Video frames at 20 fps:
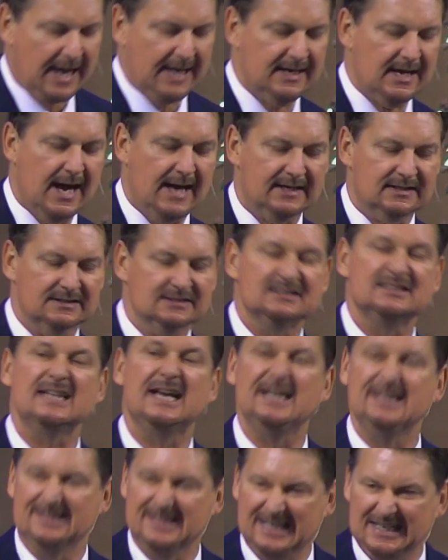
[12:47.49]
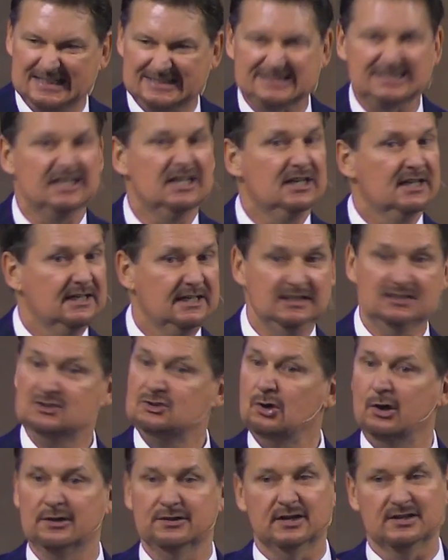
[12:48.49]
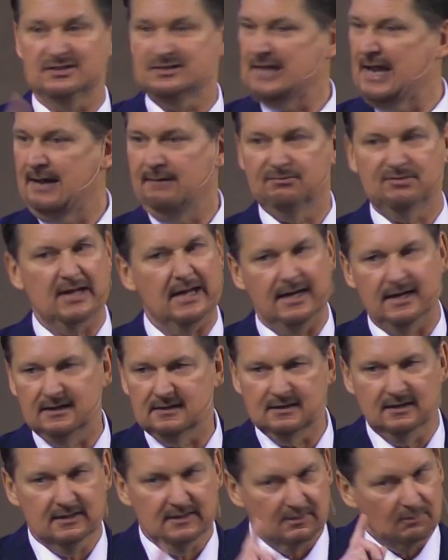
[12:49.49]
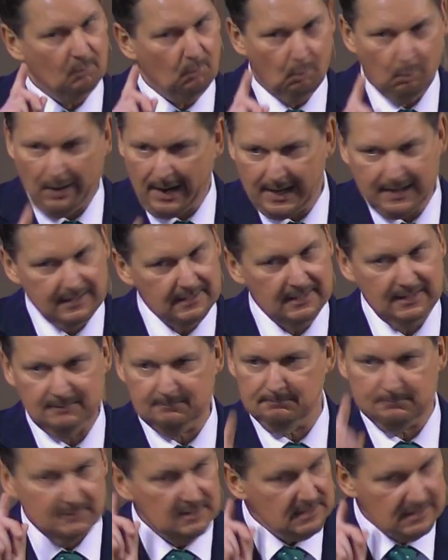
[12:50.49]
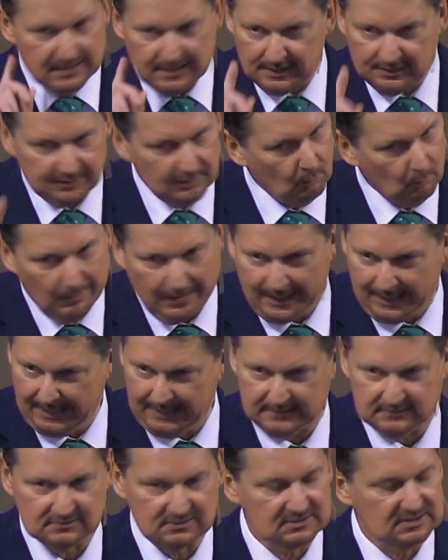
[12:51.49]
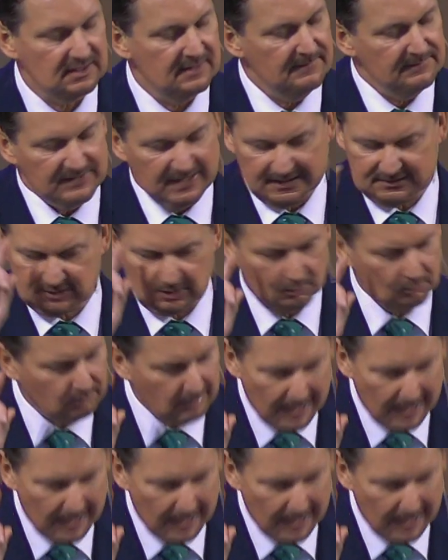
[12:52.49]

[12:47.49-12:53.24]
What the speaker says: And I can say this, he's doing the same thing, waiting in the wings at the